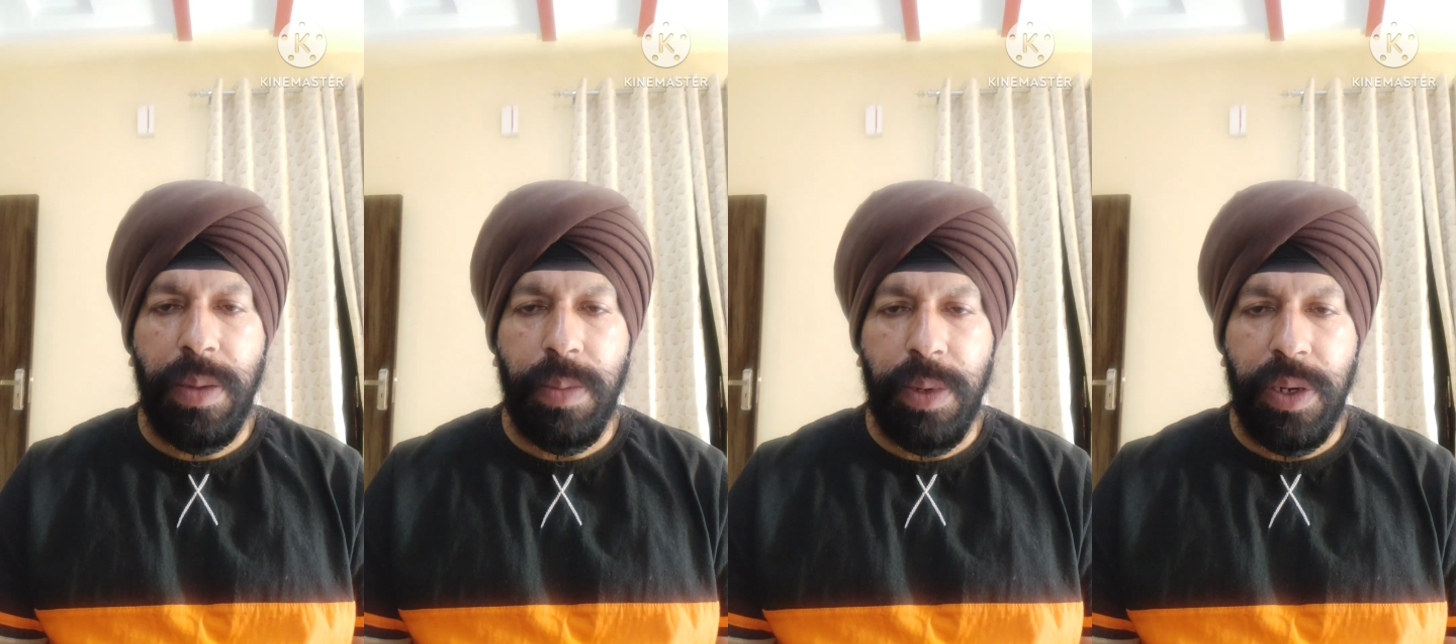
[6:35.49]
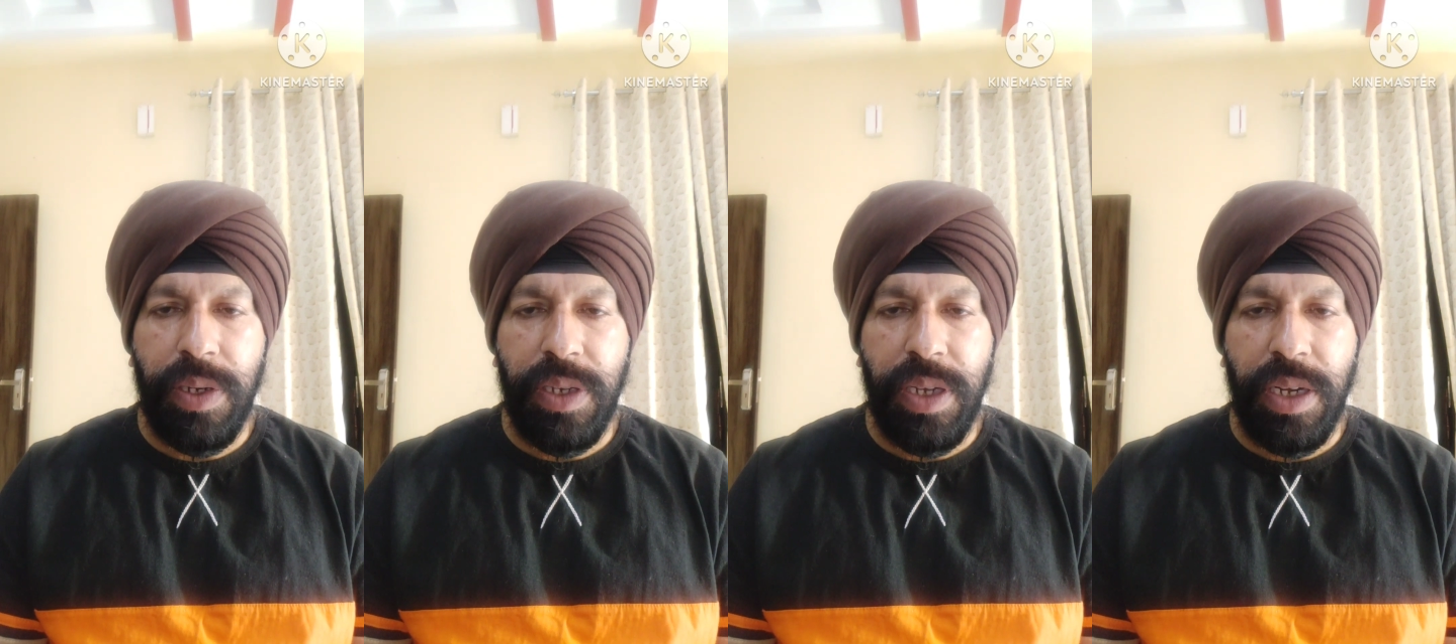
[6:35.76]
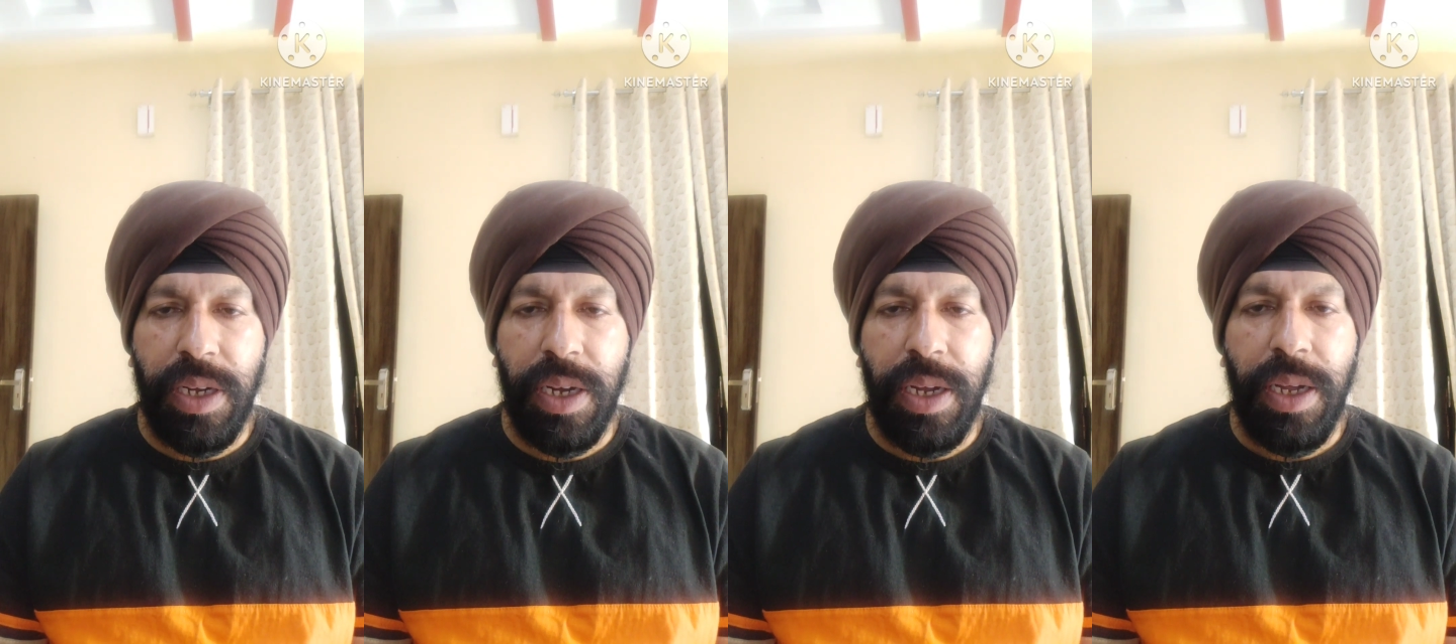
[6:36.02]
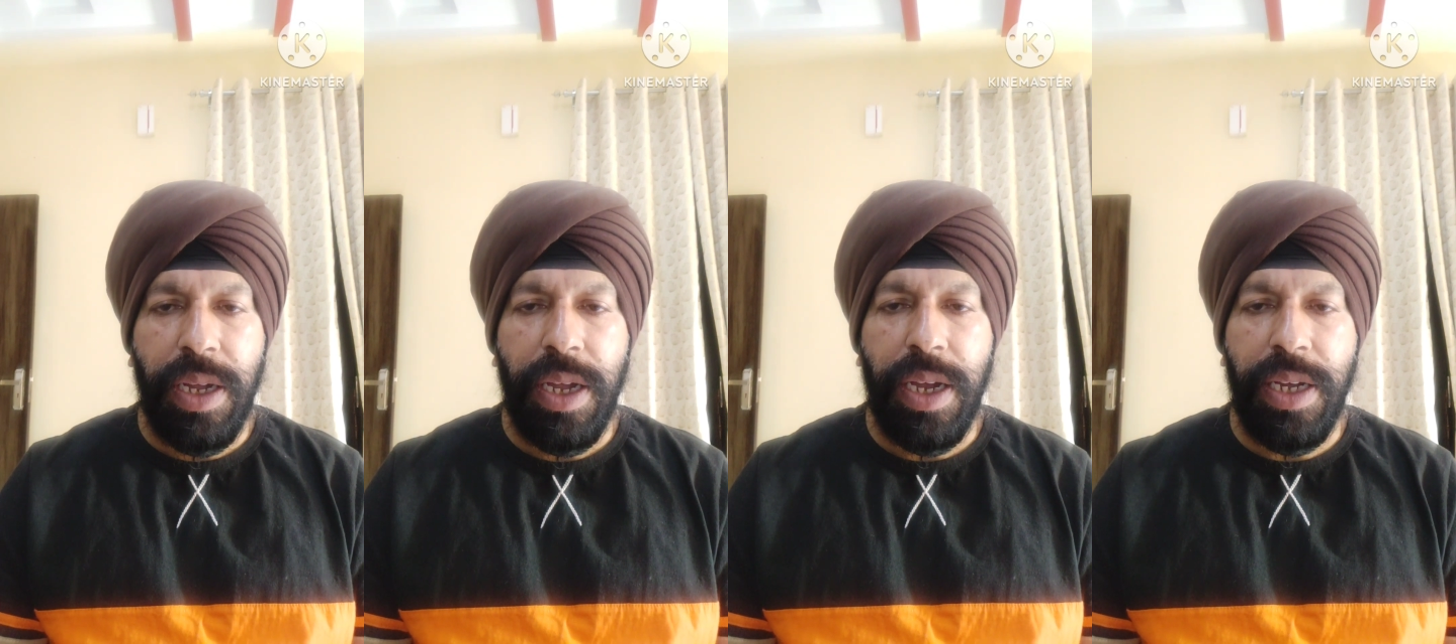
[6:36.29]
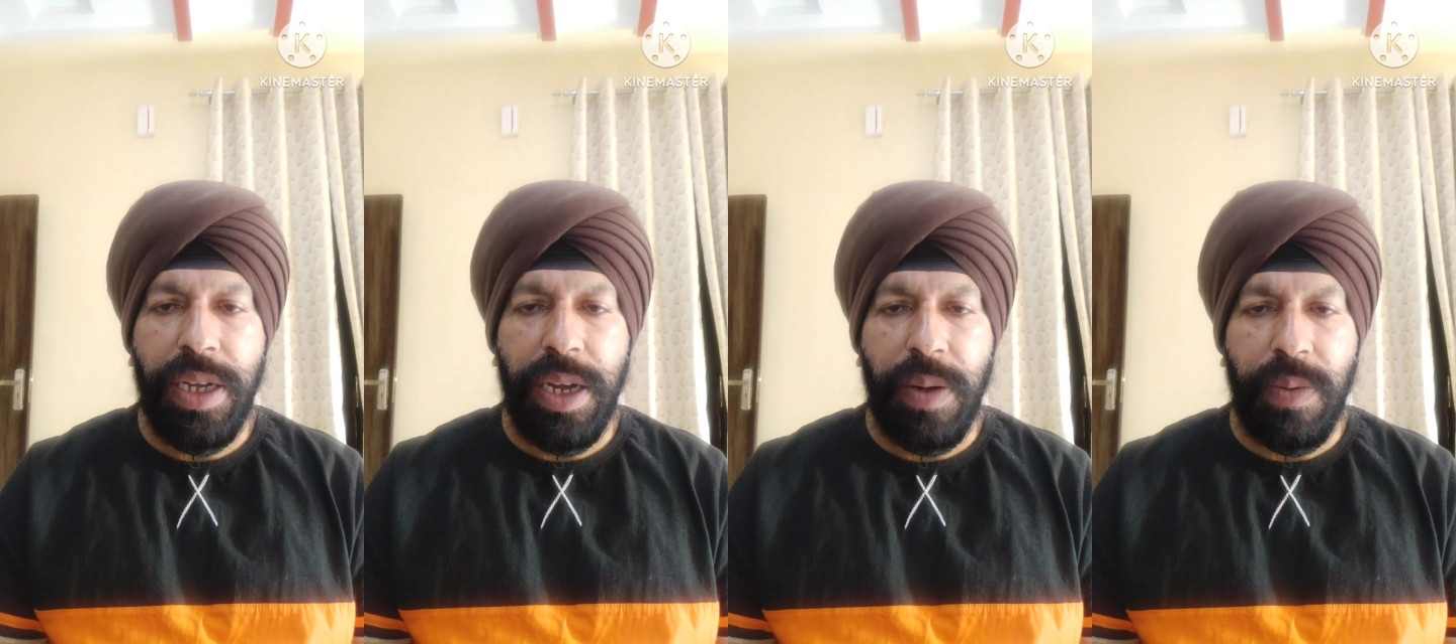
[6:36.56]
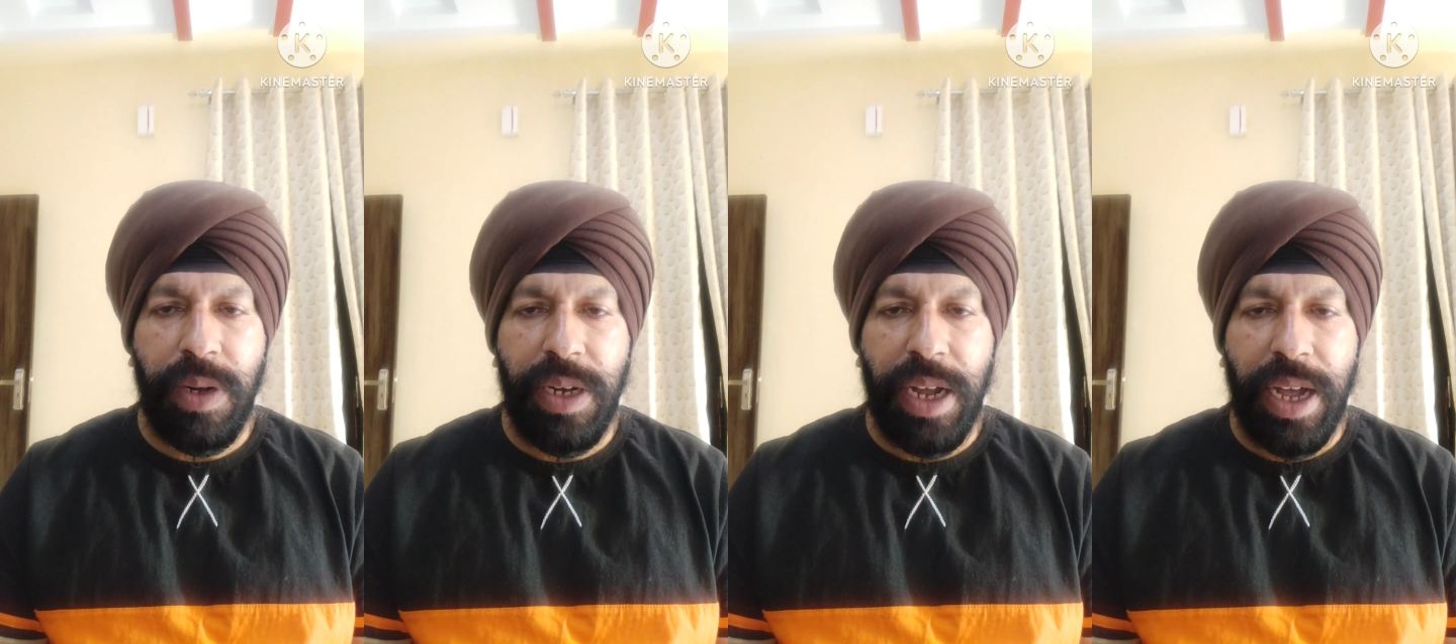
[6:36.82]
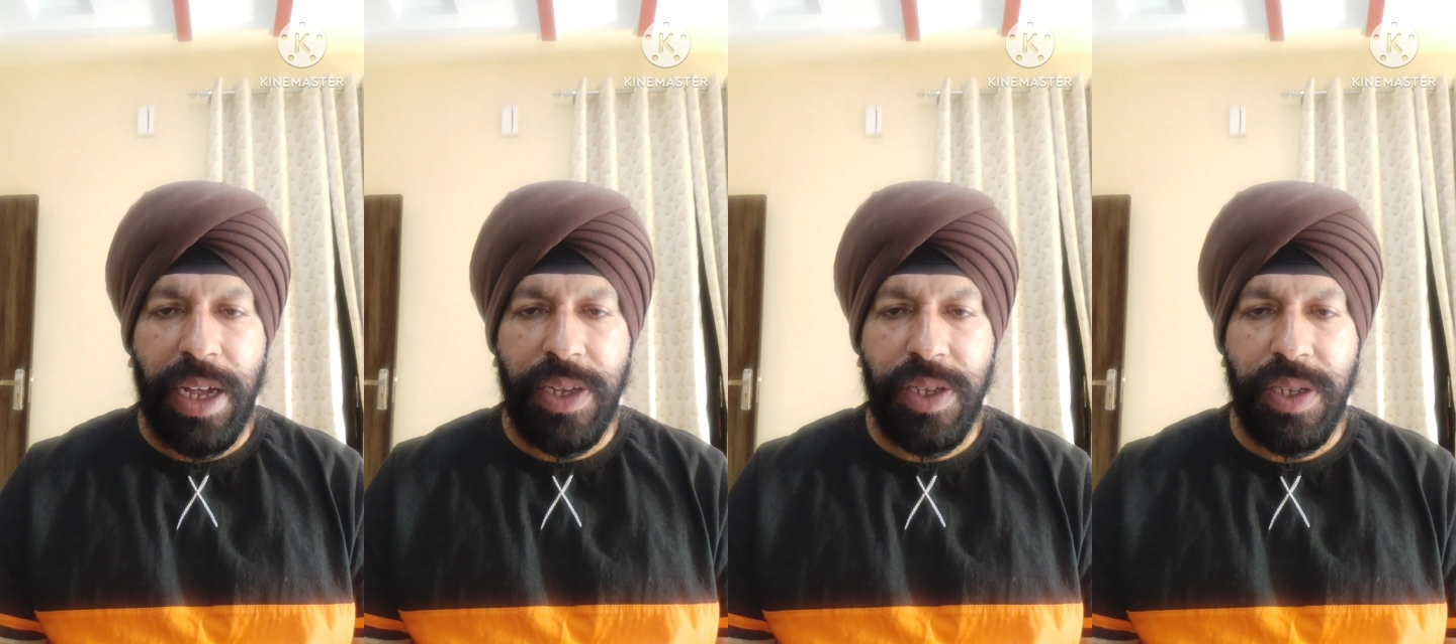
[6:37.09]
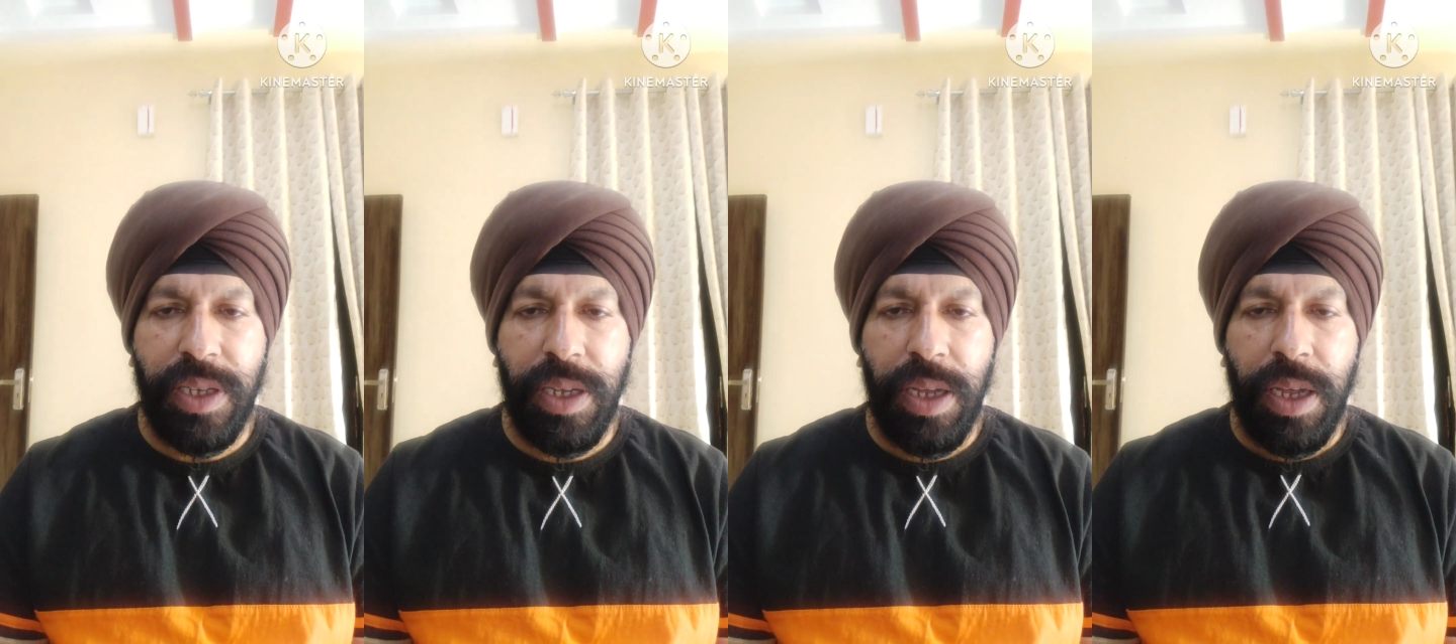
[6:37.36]
person, it never
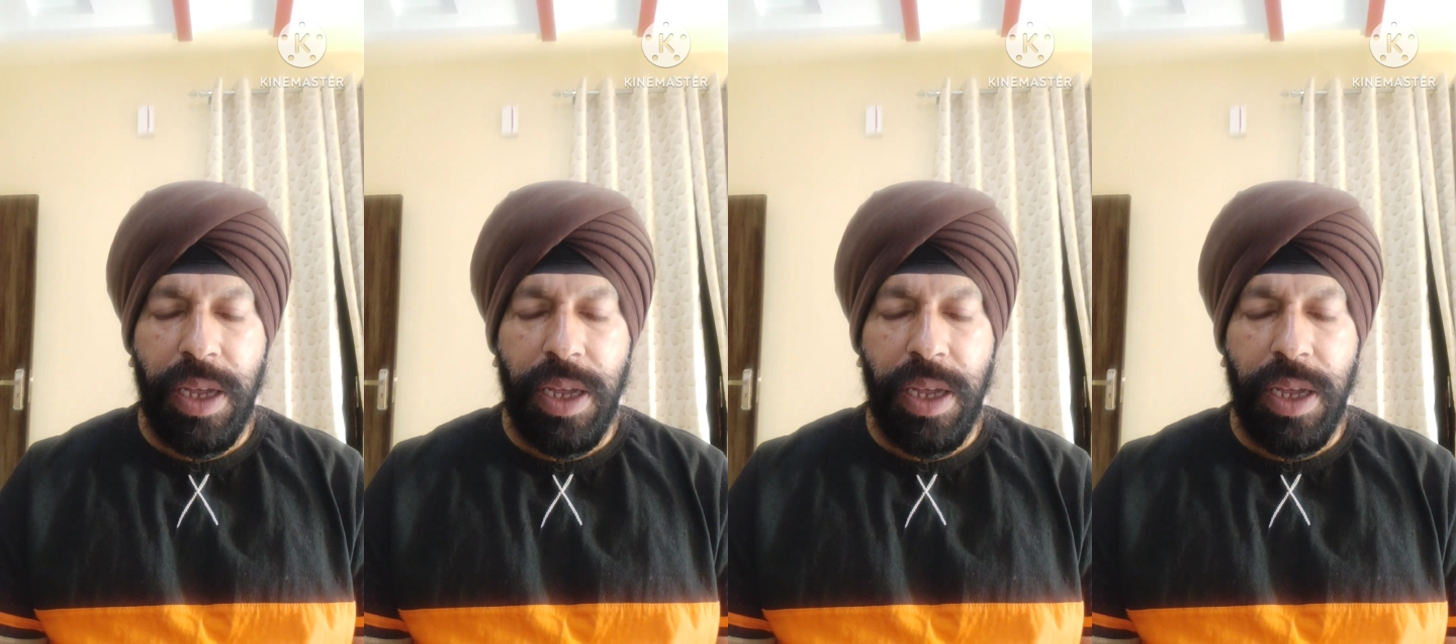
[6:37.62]
dies.